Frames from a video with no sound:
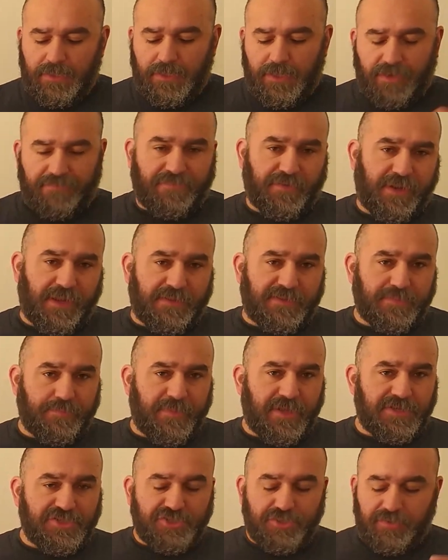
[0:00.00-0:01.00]
I forgot to
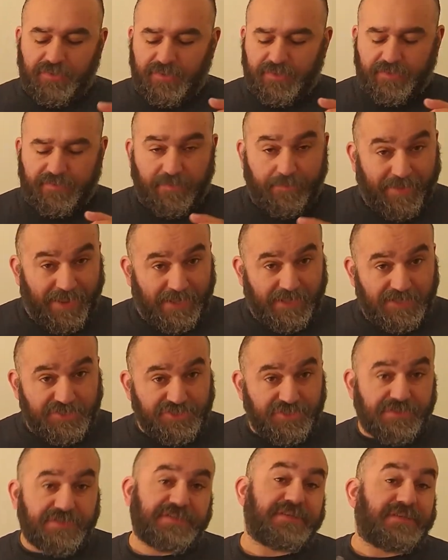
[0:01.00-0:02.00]
mention the
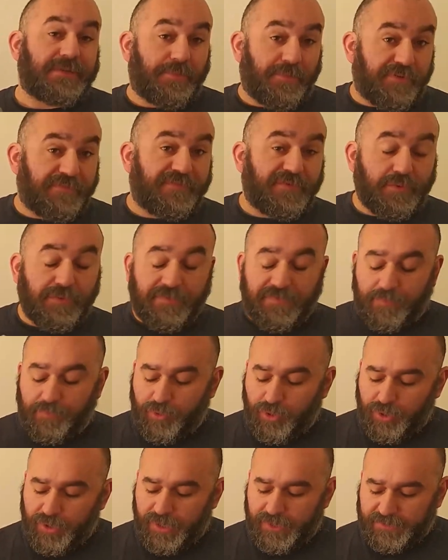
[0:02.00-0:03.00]
packaging since I'm reviewing the
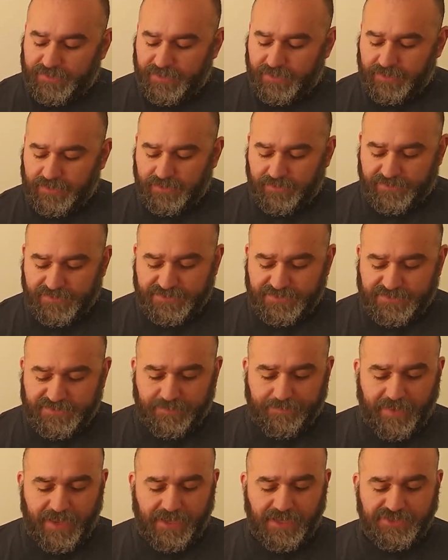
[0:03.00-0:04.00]
product. This is the
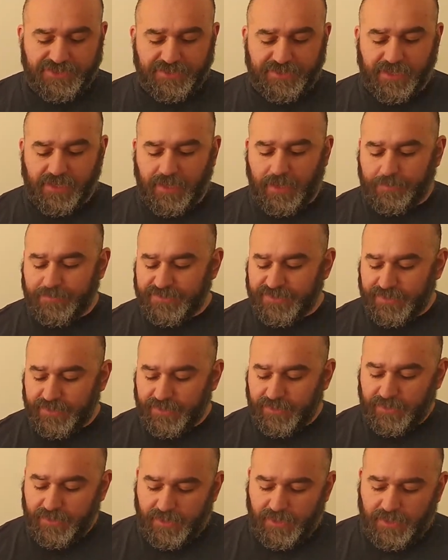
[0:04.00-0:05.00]
packaging it comes
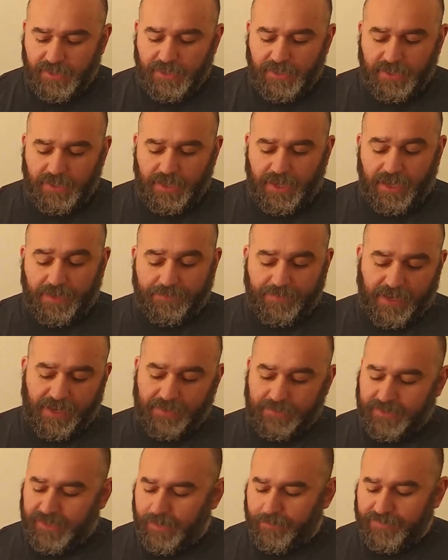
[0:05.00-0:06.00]
in.
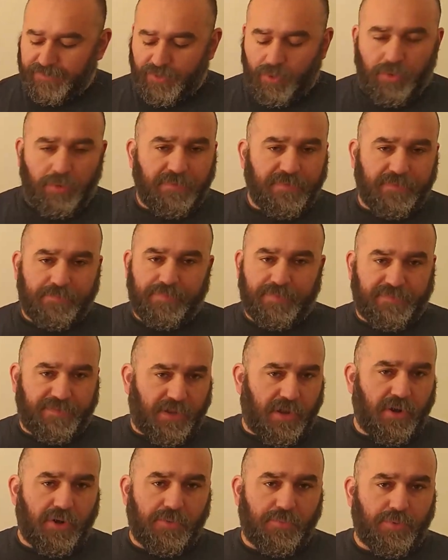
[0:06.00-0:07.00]
I kept all the
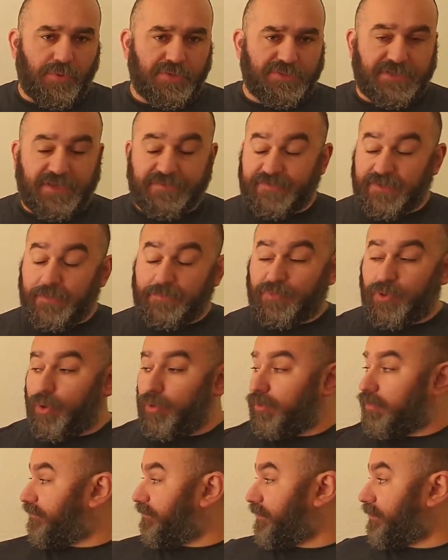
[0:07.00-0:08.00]
cardboards. I kept
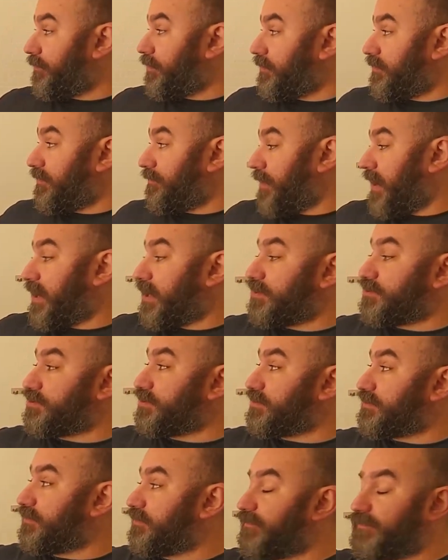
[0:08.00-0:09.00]
all the
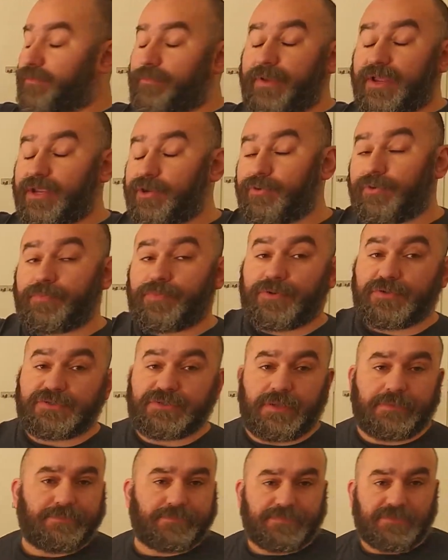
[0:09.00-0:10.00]
packages for my grippers. I'm